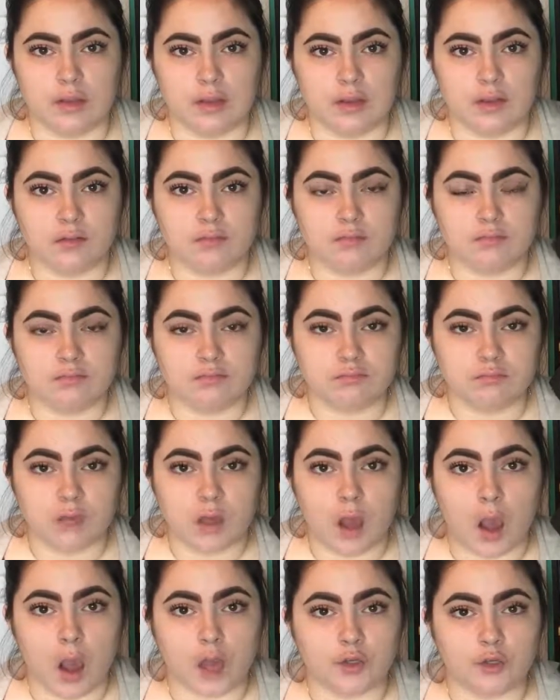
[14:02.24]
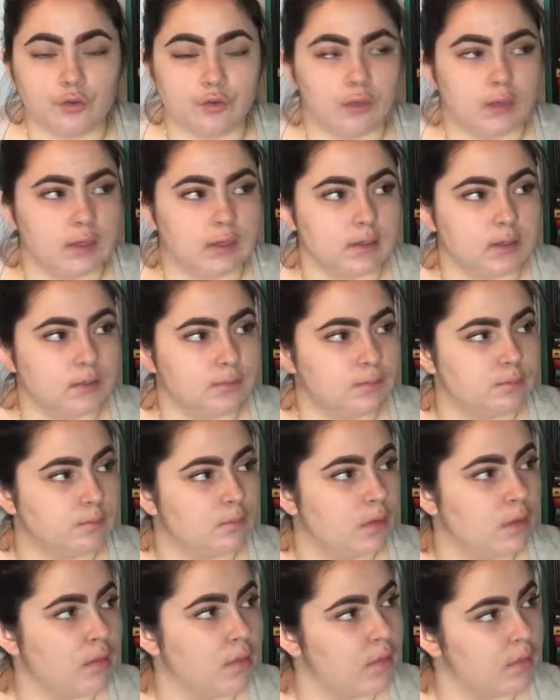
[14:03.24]
like concrete
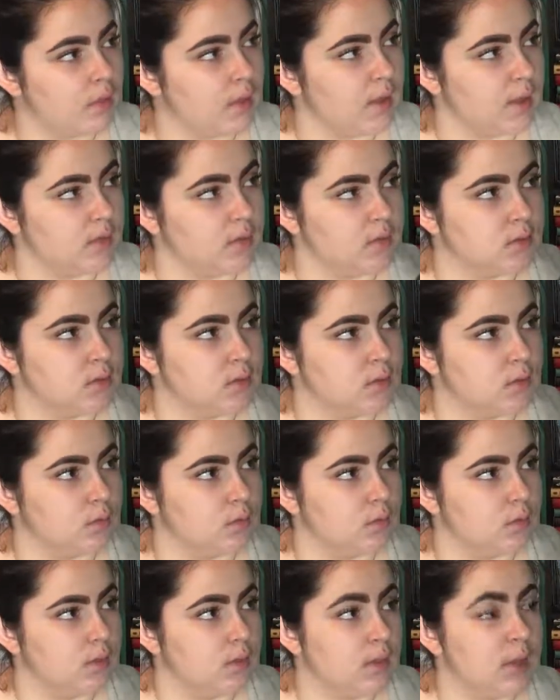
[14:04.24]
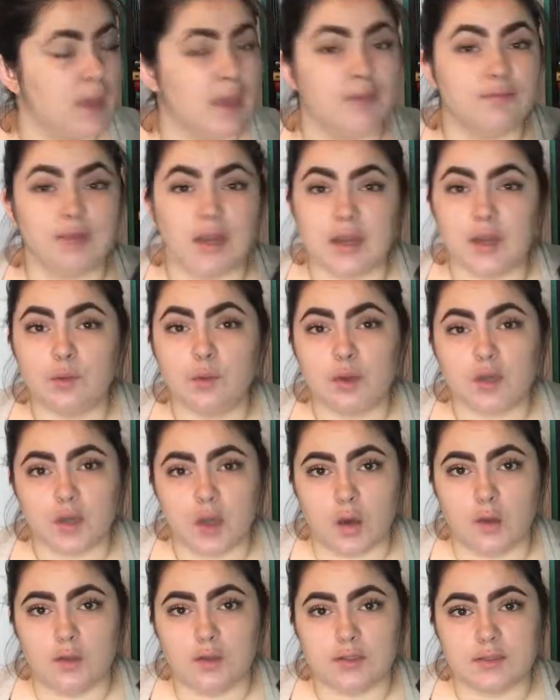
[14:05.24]
things so if anyone
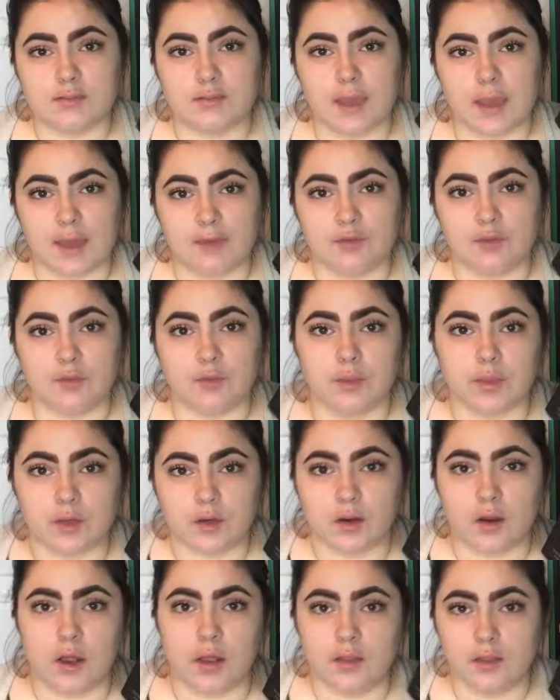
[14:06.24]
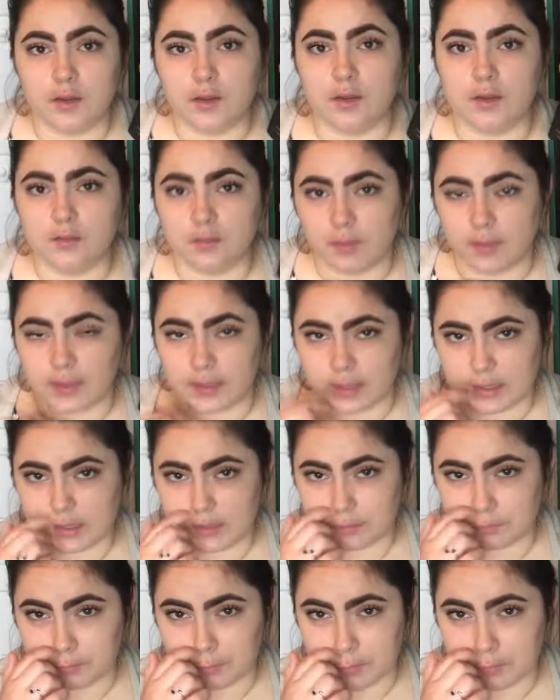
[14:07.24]
knows if I have to read her other like
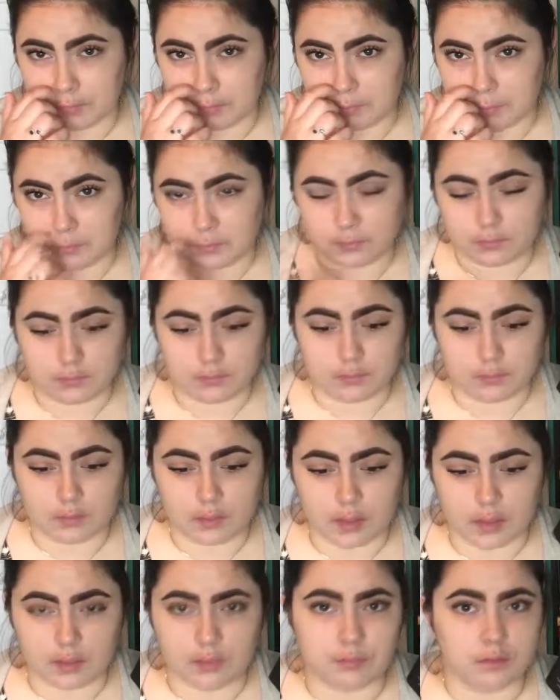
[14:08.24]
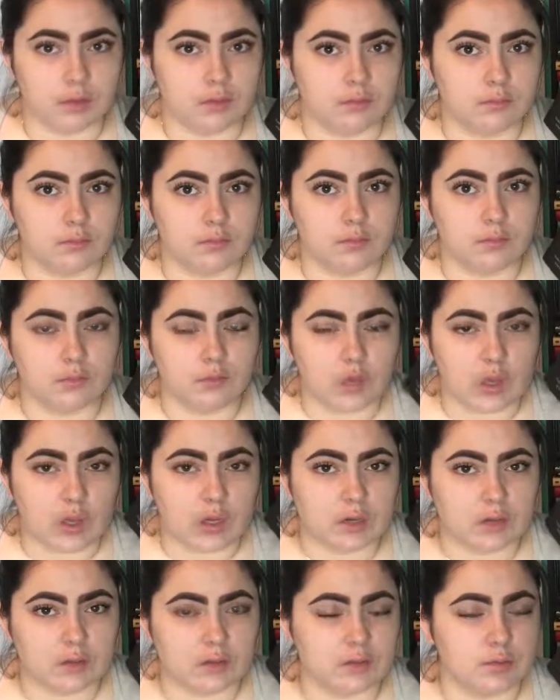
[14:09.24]
Hythrun Hythrun
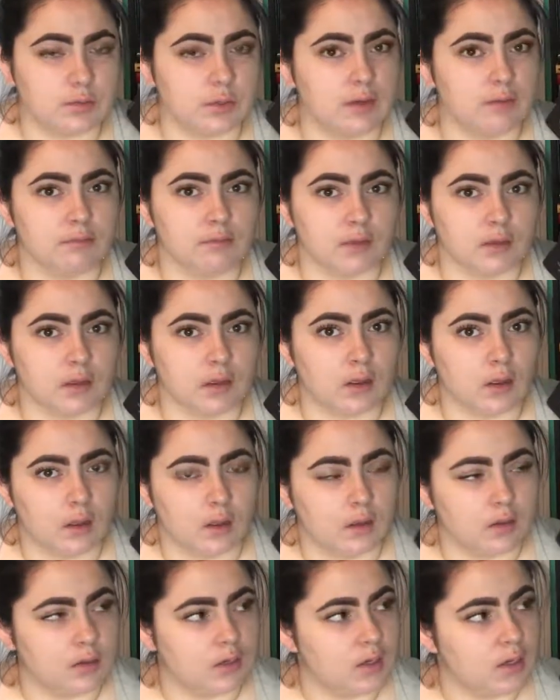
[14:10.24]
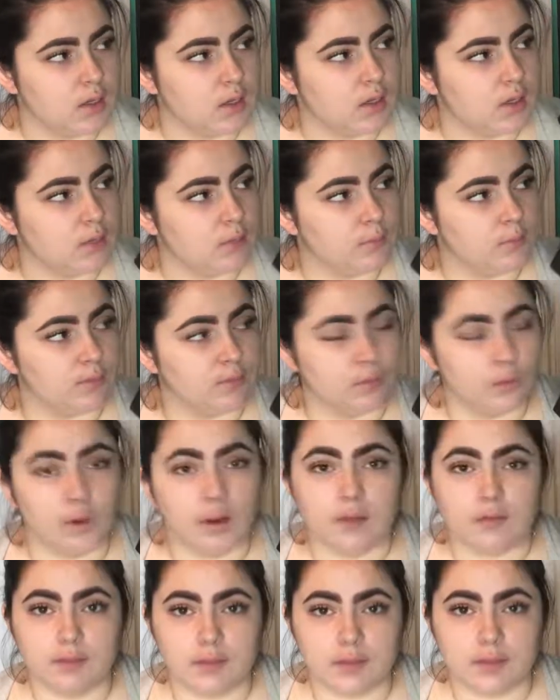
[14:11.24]
Chronicles, whatever they're called, before
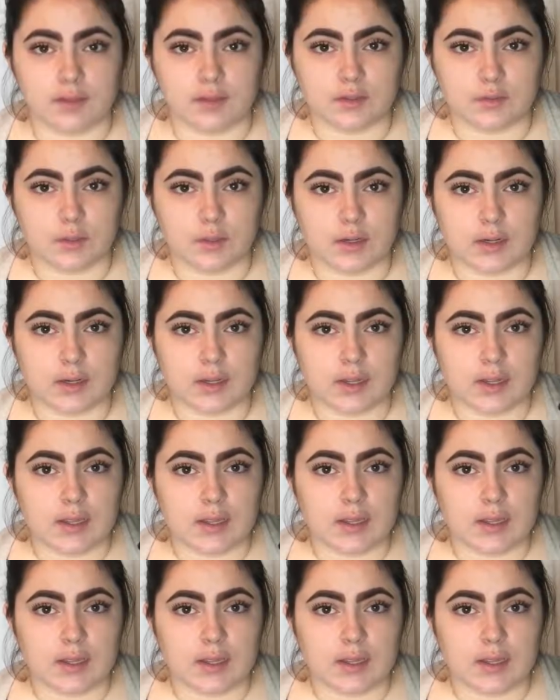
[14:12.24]
I read this one,